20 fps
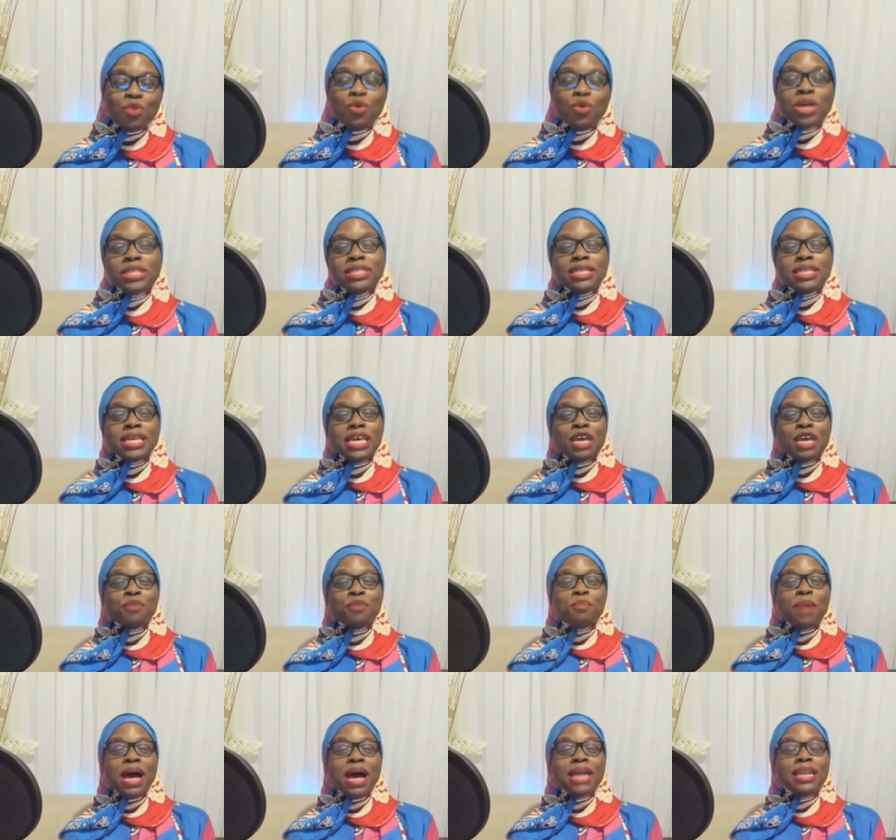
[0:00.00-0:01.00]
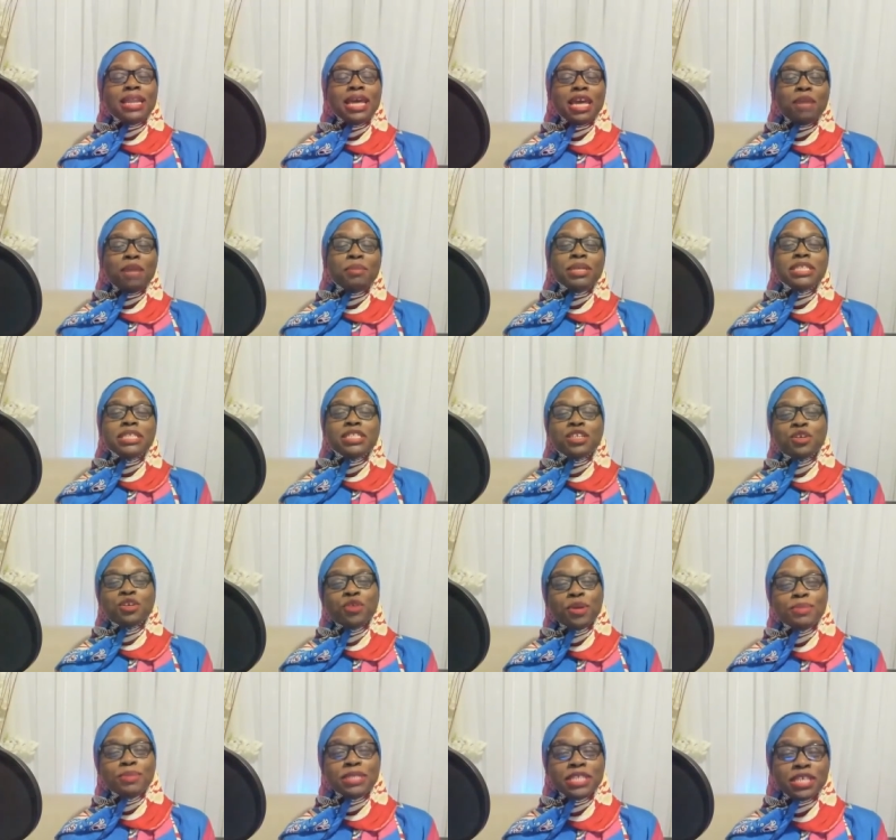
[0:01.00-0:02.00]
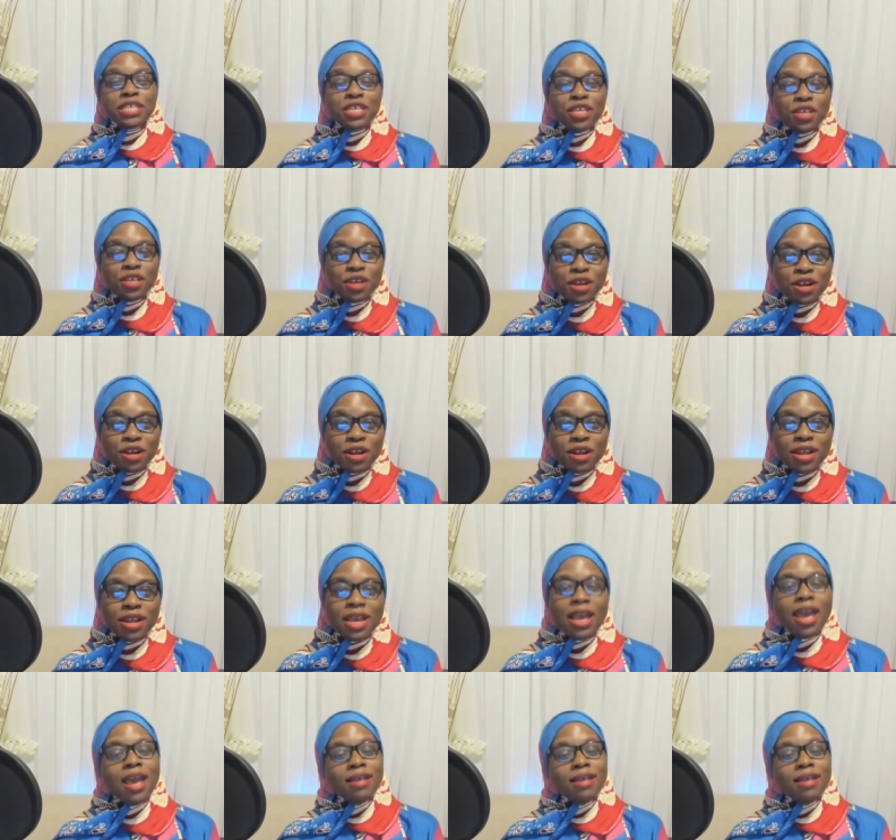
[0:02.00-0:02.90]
Once again, my name is The Crimson Cure,